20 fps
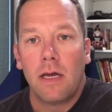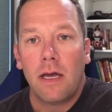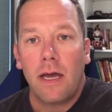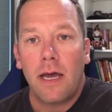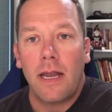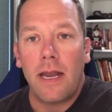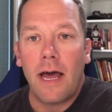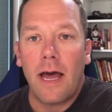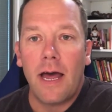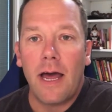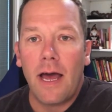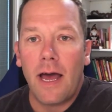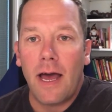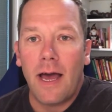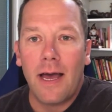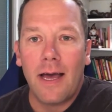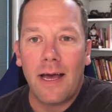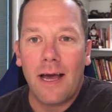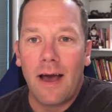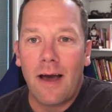And
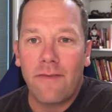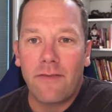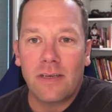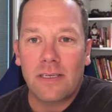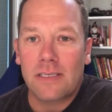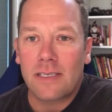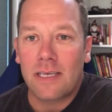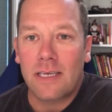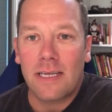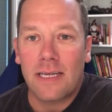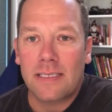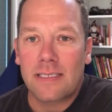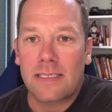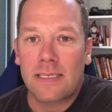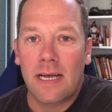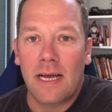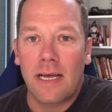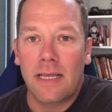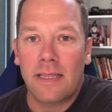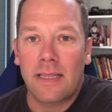obviously that's
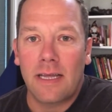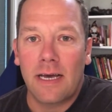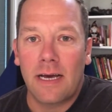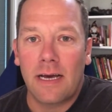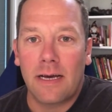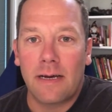not